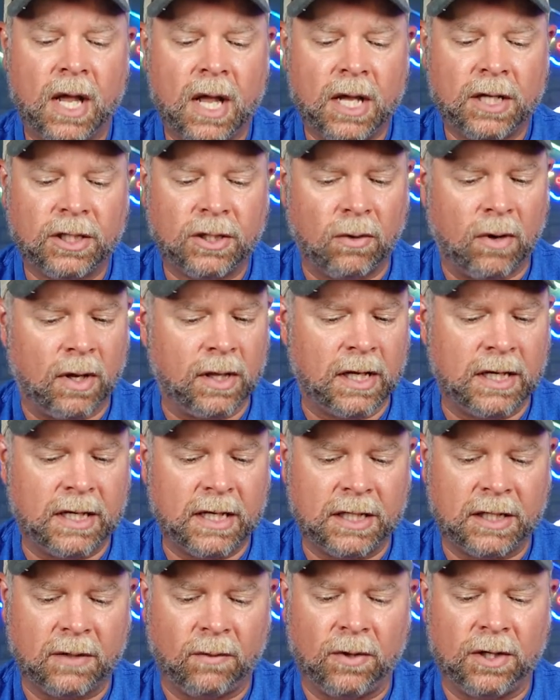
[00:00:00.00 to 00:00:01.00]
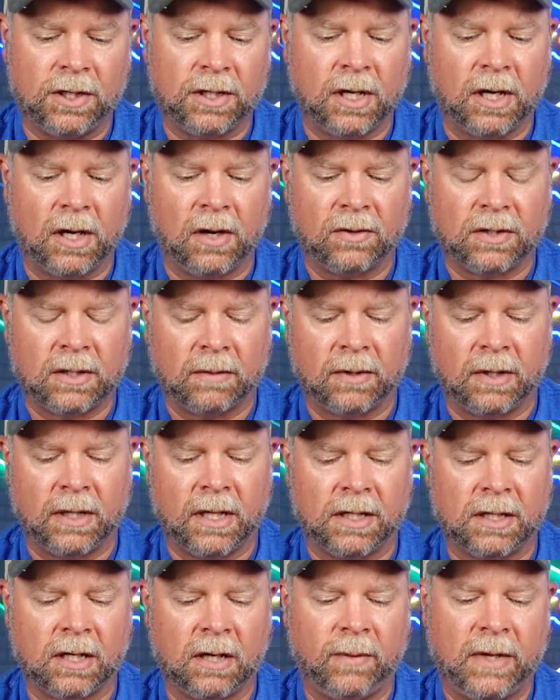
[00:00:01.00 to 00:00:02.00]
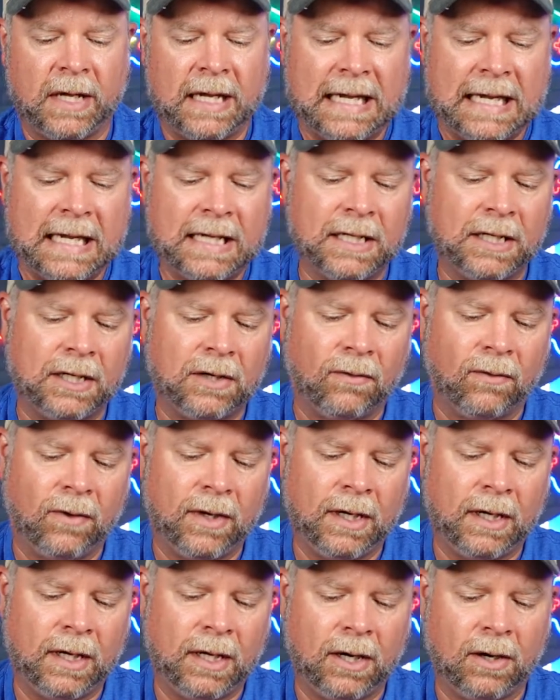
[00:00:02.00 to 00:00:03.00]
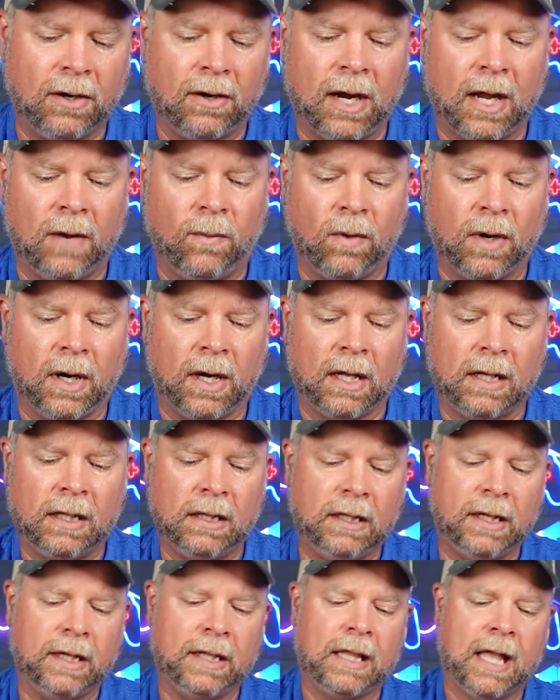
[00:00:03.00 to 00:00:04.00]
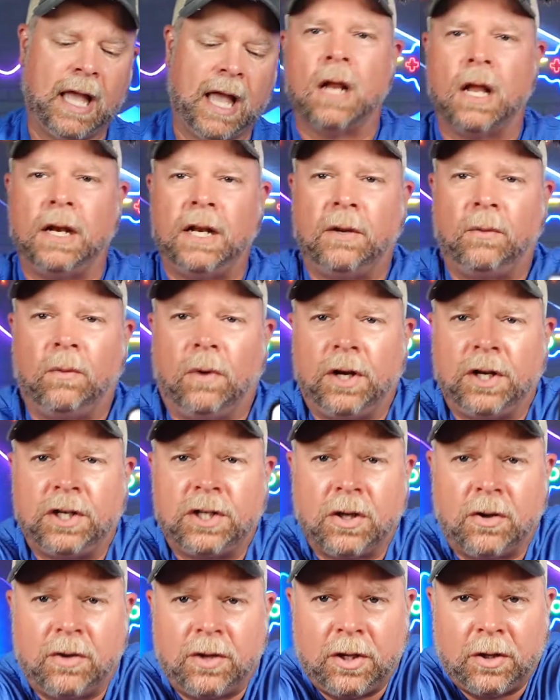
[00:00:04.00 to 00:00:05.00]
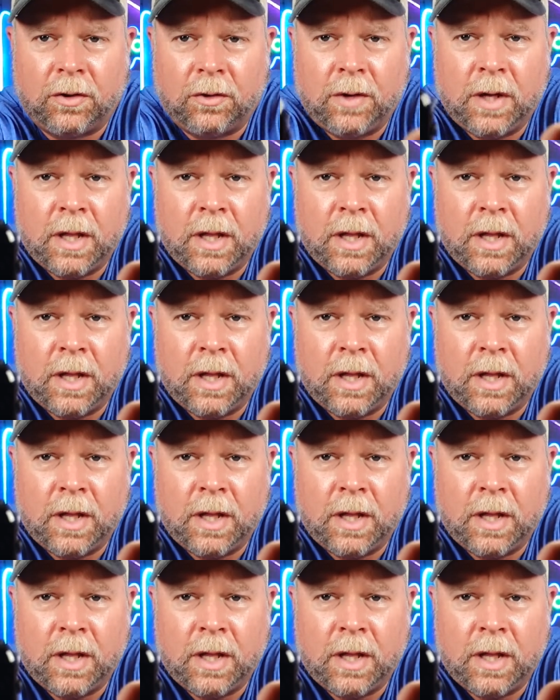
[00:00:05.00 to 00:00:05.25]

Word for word: so, so on the digit we're just going to go something that's going to be easy to read here and we're going to click that I did want to show you